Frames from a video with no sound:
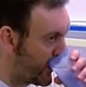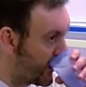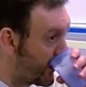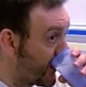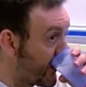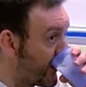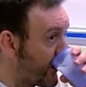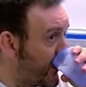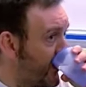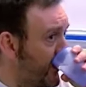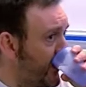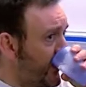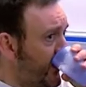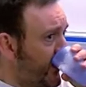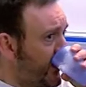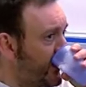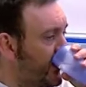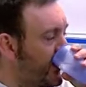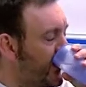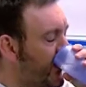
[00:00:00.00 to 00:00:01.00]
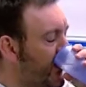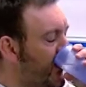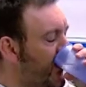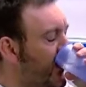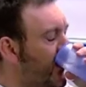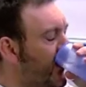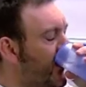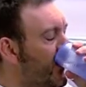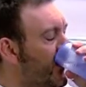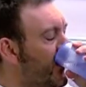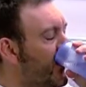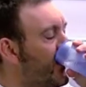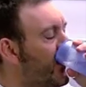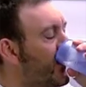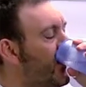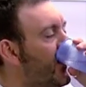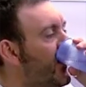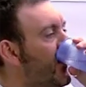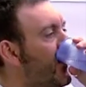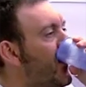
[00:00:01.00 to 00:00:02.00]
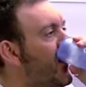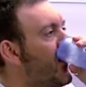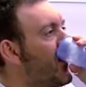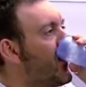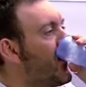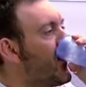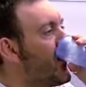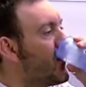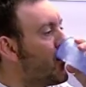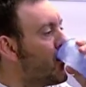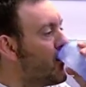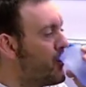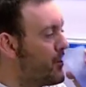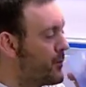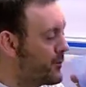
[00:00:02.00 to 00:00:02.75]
Nothing is said.